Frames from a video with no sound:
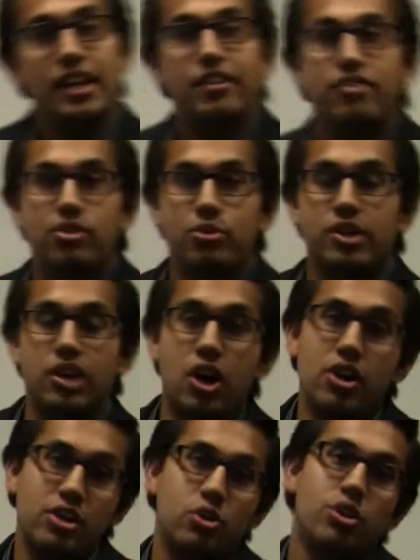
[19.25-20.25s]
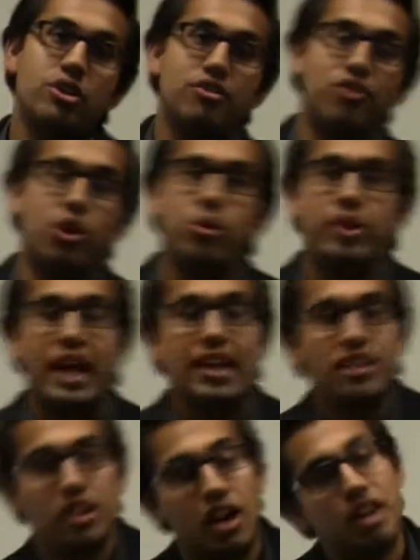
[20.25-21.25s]
If you recall, in corner 4 we
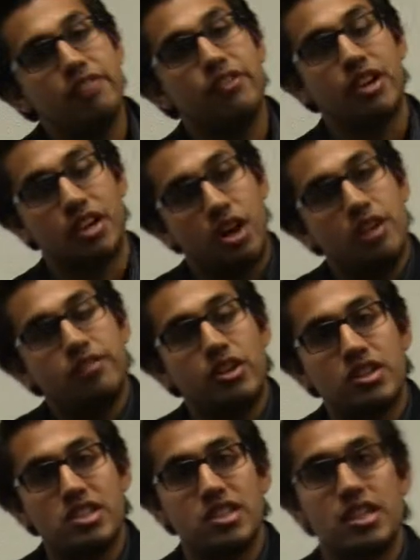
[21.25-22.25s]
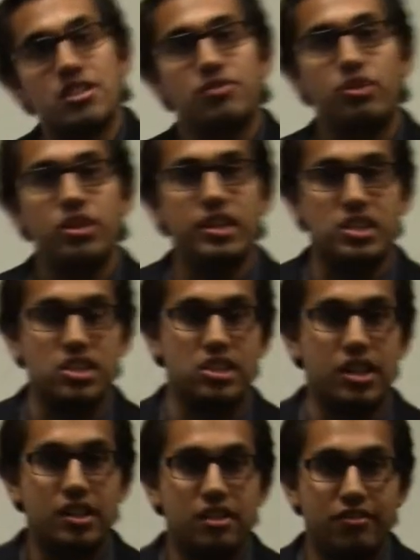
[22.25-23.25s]
had the aardvark. Aardvark stands for
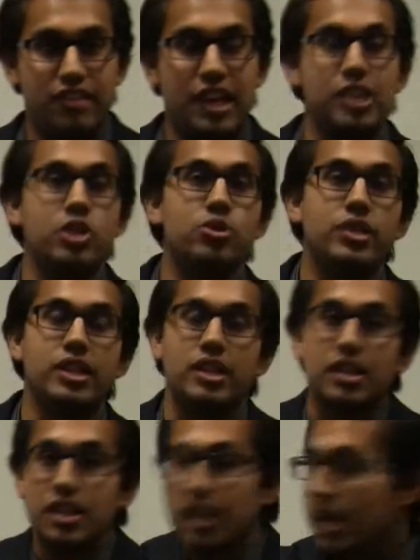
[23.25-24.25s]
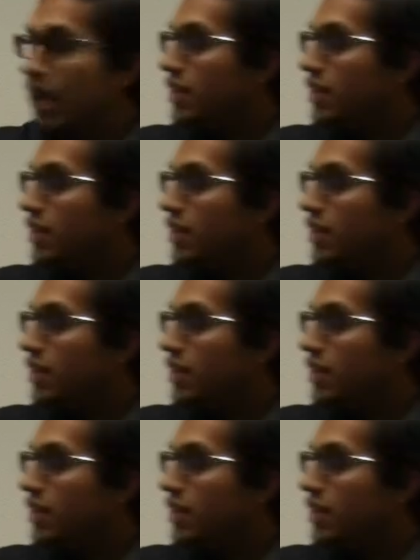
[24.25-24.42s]
aesthetic valuing.